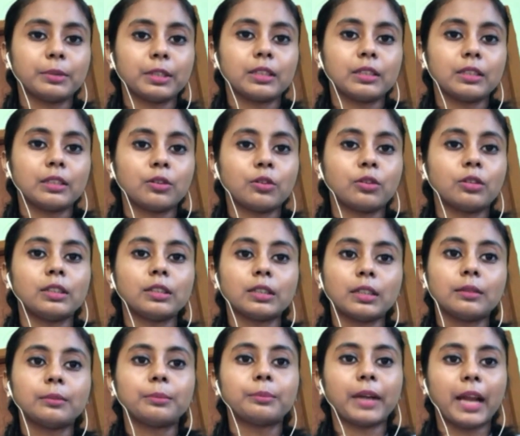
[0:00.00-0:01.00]
beginning only
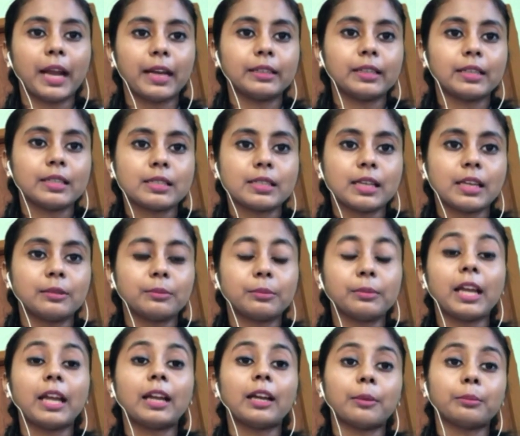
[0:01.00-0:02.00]
that brand has sent
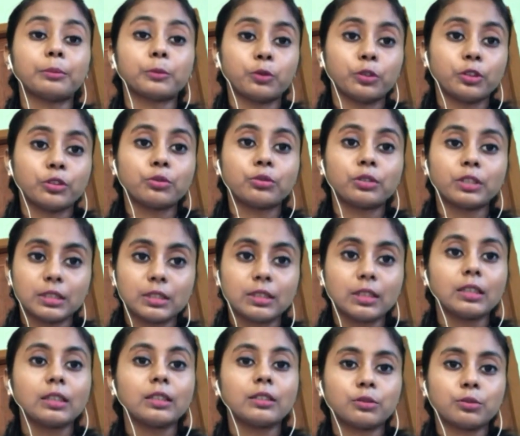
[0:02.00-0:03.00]
me and I'm going to
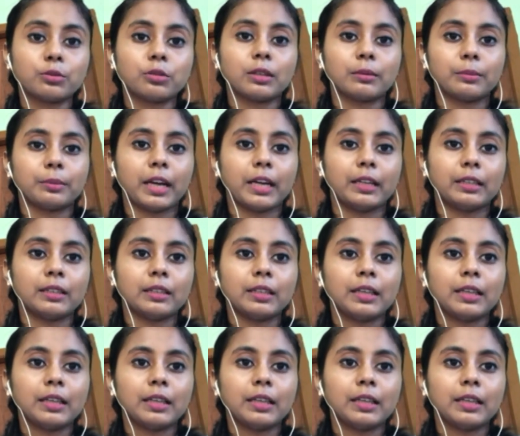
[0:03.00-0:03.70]
return it to the brand.